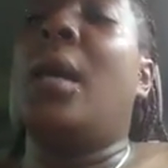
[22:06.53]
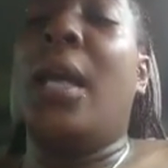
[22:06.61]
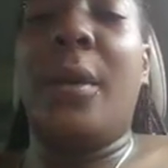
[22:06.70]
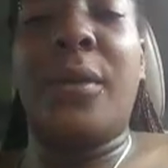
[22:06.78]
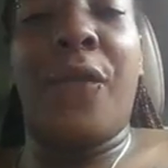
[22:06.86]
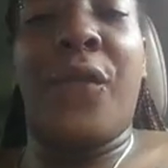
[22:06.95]

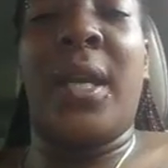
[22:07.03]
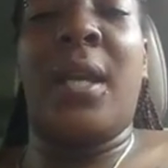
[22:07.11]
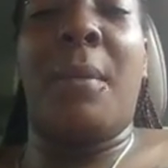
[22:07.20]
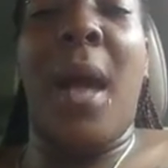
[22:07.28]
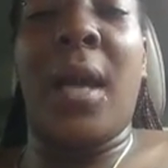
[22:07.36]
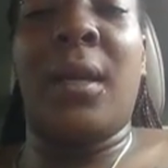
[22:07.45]
It was a freaking
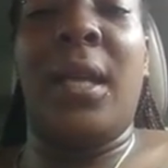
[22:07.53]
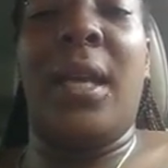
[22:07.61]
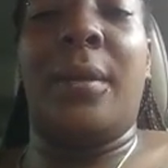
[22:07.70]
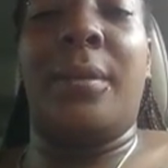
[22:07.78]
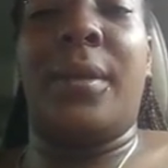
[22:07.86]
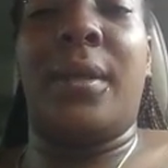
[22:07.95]

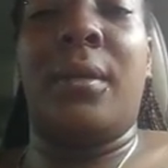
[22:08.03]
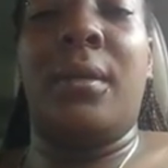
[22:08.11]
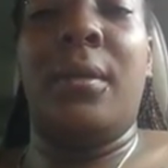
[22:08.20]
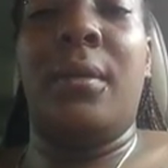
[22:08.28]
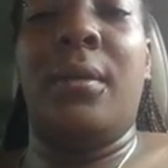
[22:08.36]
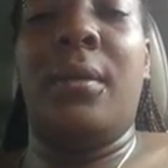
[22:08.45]
apocalypse.
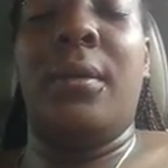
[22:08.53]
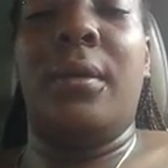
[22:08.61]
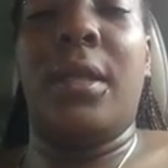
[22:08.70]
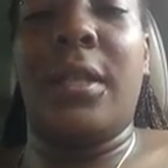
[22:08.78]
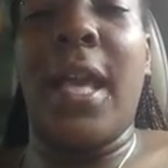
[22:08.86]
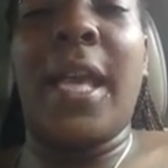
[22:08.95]

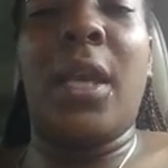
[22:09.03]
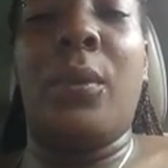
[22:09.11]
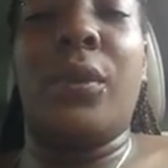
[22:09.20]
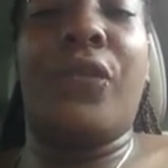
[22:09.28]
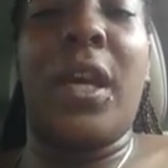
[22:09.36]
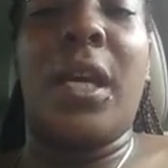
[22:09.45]
The second
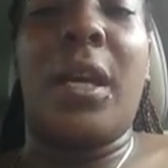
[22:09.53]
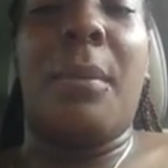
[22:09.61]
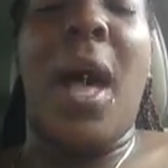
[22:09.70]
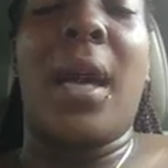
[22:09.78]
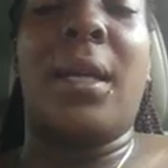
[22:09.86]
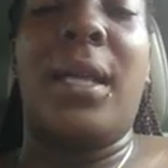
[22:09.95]
was freaking
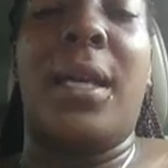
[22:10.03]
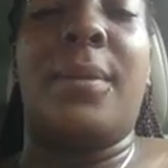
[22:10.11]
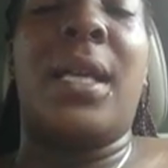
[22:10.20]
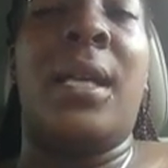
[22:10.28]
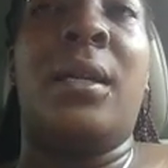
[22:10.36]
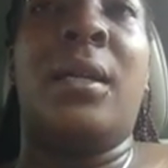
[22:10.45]

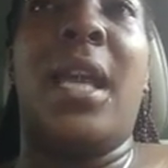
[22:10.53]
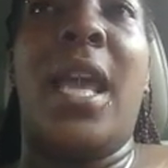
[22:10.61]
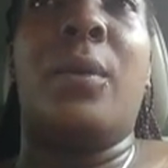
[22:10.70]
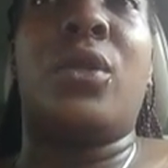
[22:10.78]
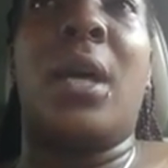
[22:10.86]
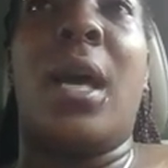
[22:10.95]
apocalypse, and
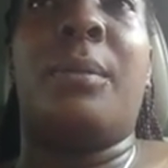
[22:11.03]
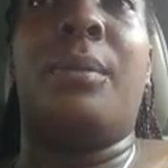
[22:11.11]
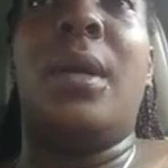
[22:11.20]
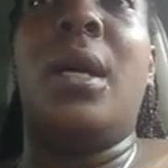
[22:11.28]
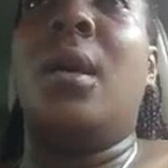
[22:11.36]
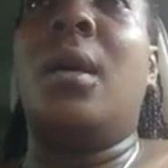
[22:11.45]
the
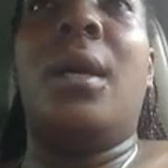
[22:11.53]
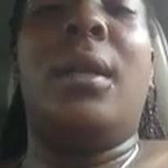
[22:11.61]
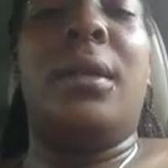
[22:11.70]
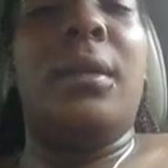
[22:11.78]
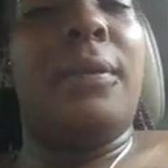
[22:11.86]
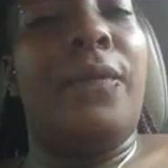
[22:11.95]

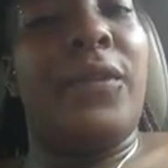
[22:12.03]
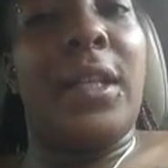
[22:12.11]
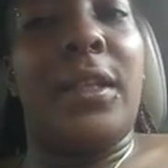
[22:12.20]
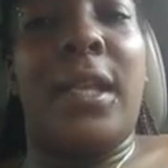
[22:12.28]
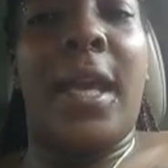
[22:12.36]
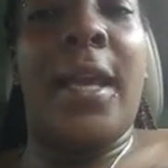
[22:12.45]

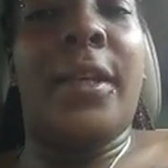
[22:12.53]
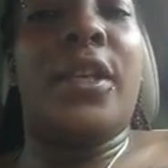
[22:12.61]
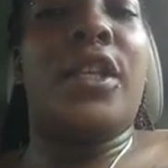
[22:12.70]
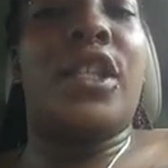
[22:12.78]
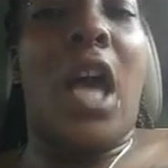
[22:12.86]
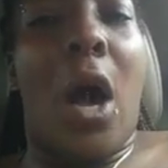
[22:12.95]
dead
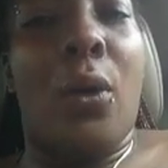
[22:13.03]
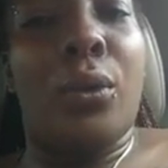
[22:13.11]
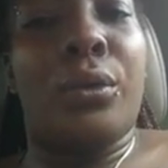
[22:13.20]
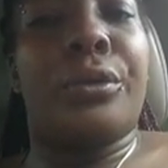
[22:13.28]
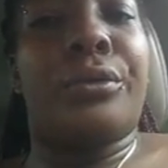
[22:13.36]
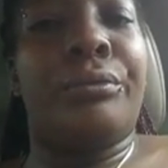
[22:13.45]
could
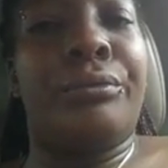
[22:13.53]
talk.